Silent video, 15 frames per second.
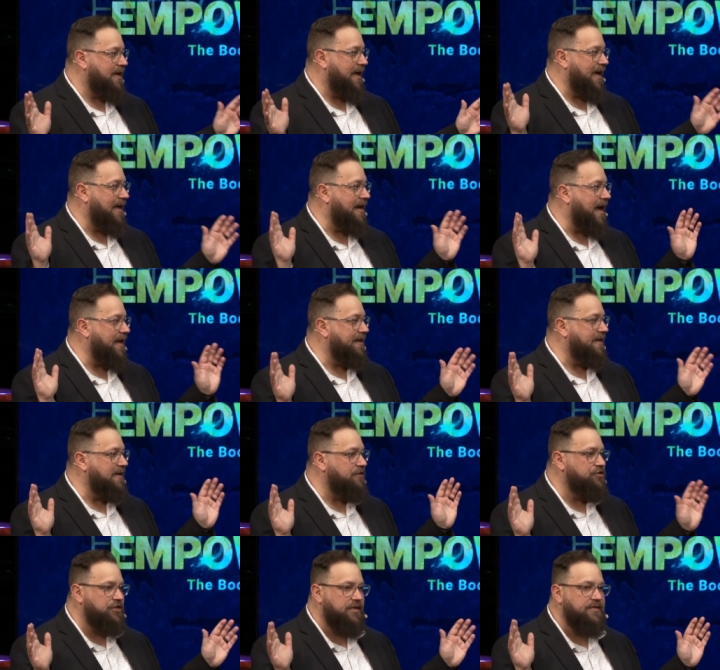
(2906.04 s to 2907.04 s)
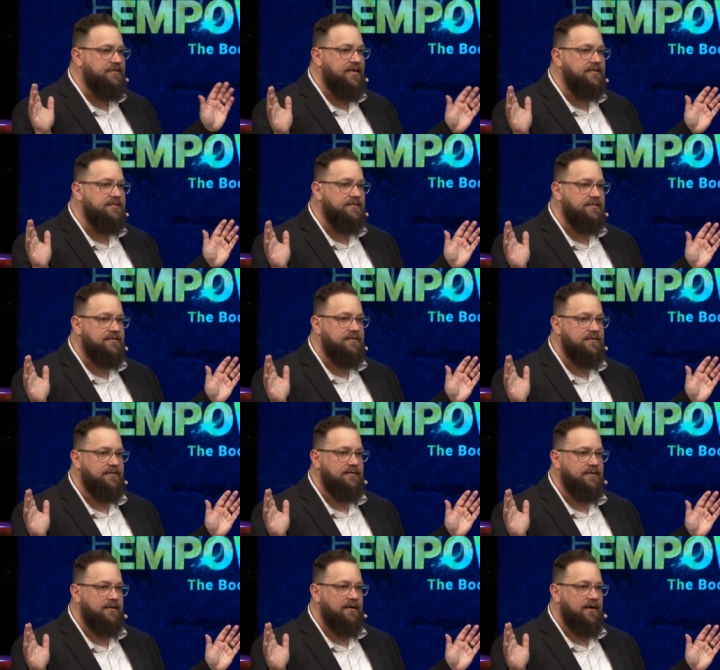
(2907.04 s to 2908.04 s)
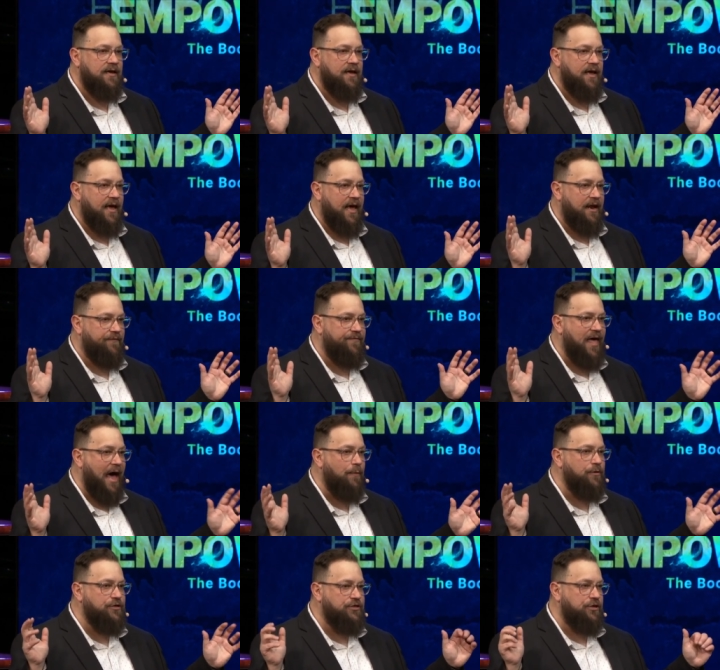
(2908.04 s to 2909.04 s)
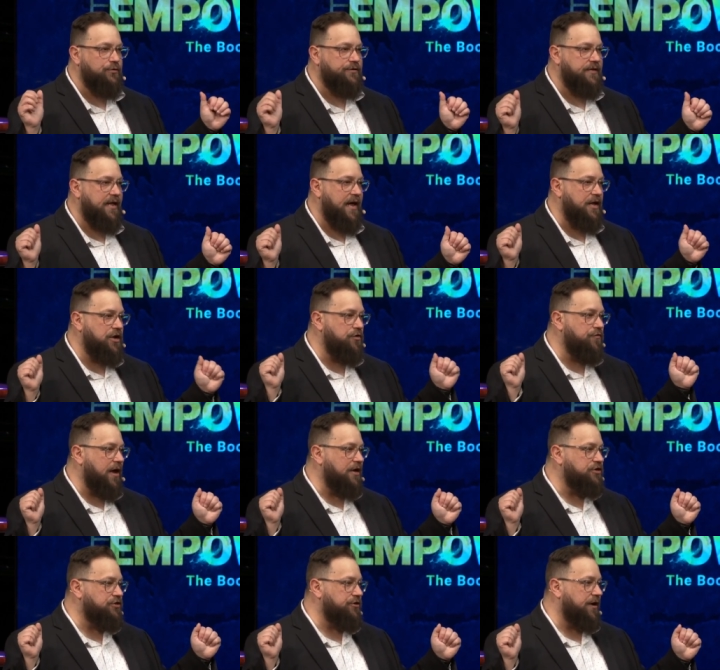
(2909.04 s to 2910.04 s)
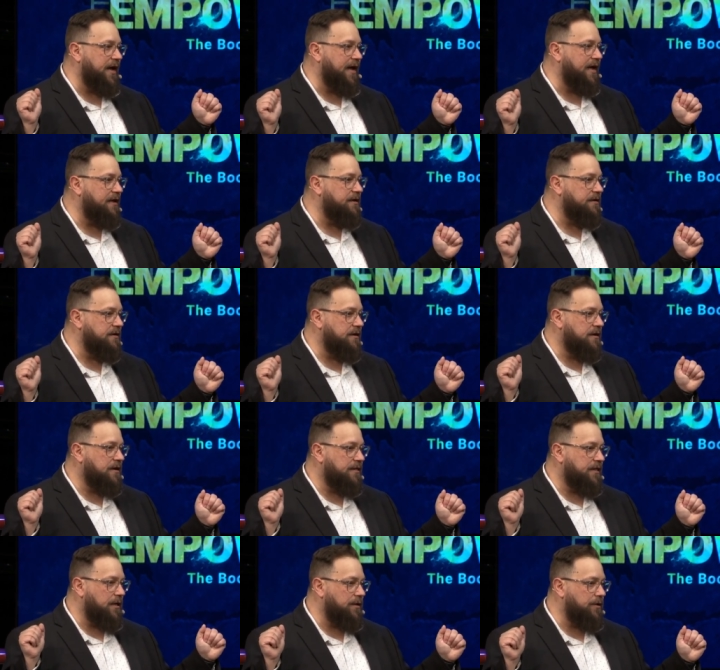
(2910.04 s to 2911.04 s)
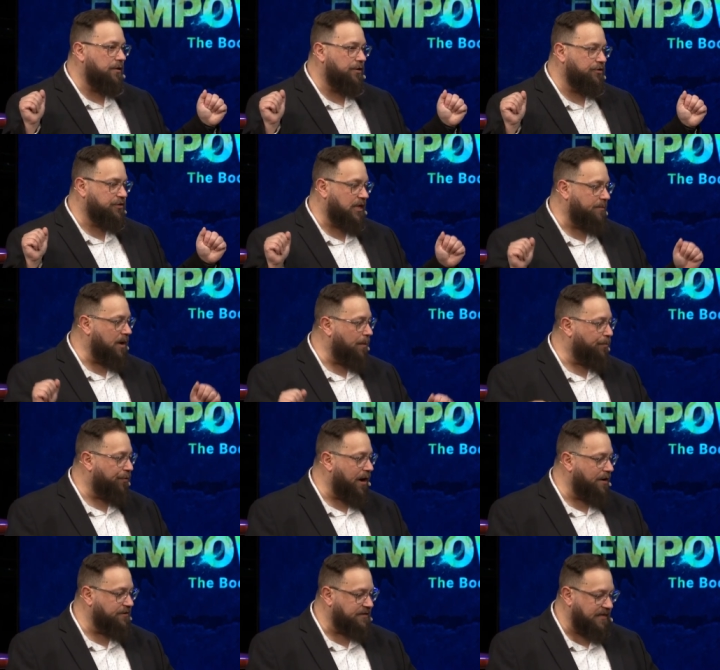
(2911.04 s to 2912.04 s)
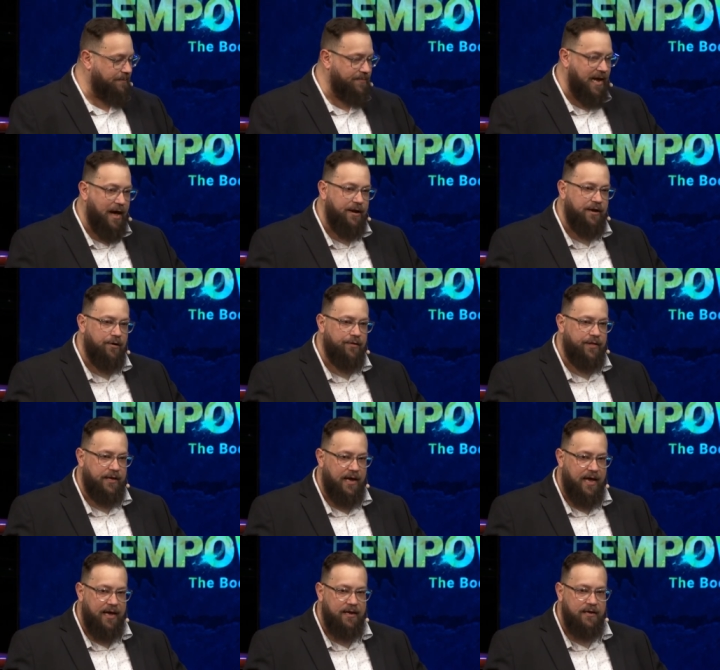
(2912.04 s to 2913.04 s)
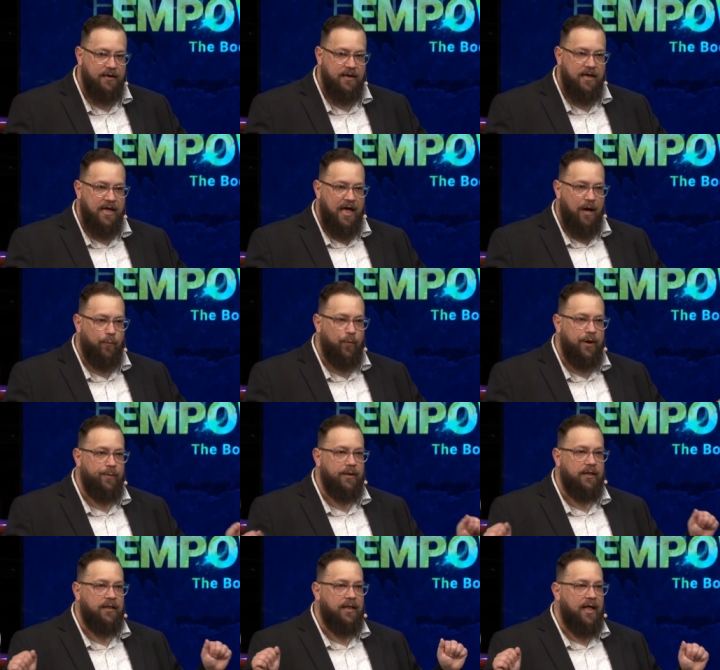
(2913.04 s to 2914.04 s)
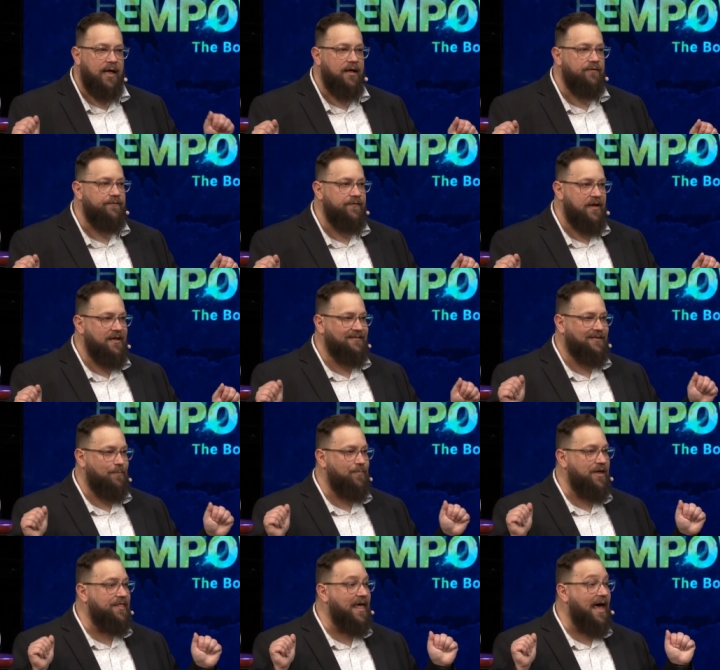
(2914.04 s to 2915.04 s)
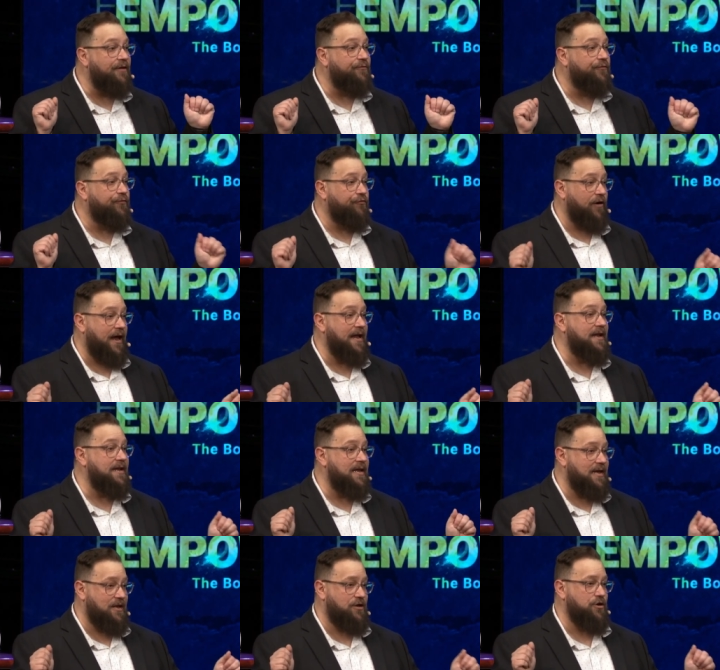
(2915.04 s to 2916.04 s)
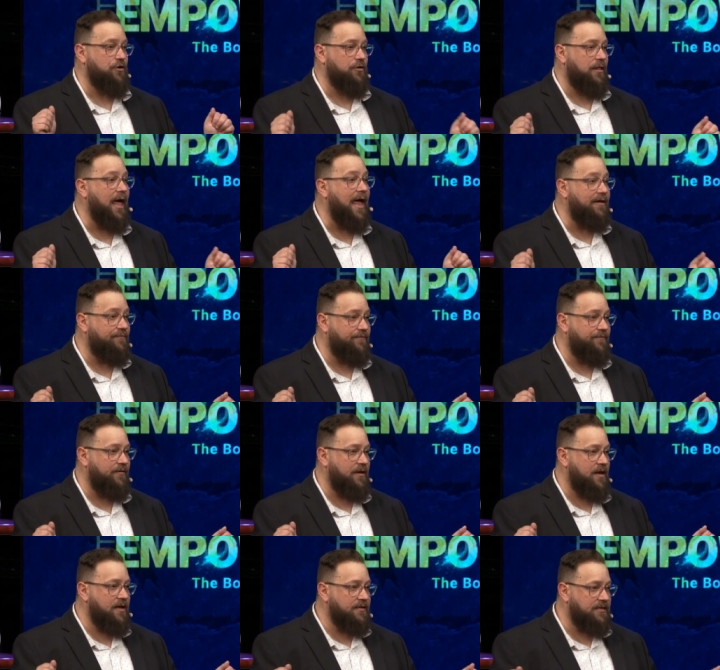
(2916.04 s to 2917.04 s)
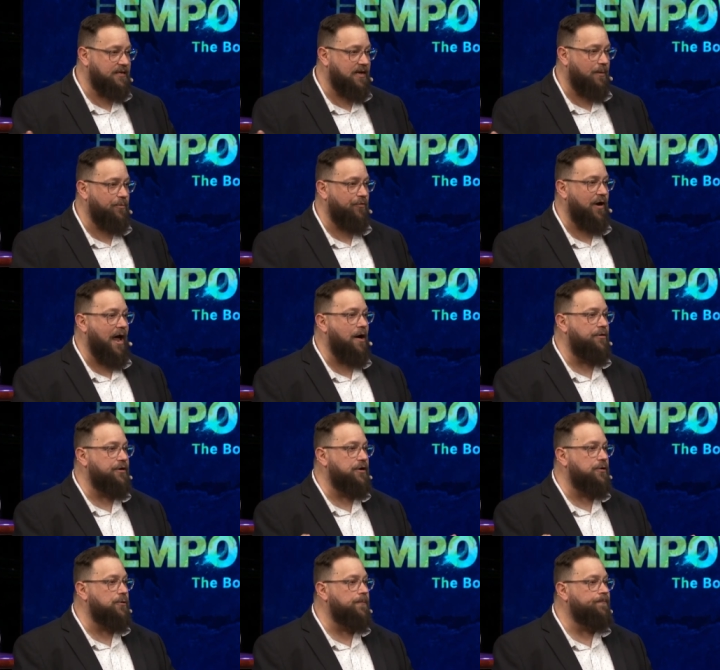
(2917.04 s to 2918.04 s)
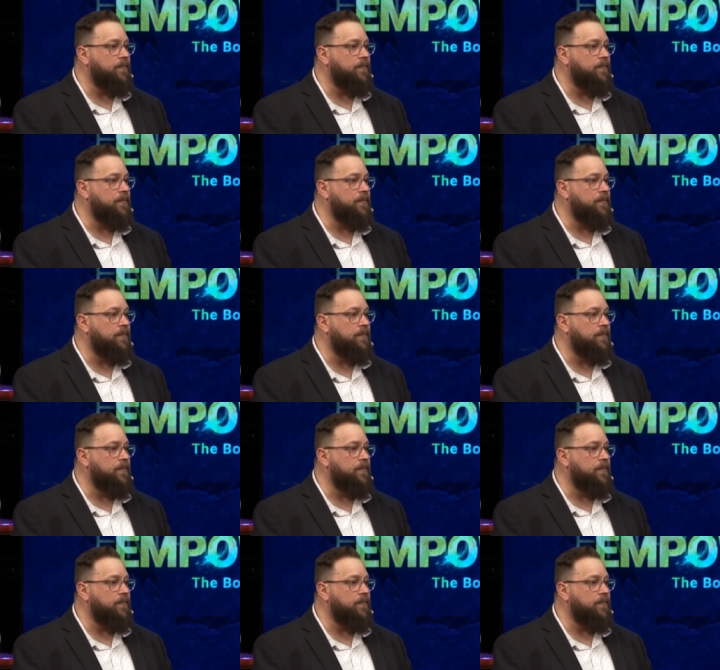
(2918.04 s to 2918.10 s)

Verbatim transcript: and I need Jesus. And if that was you today and you raised your hand, then there's going to be a prayer team down here at the end. And we would love to be that friend in your life, to come around you,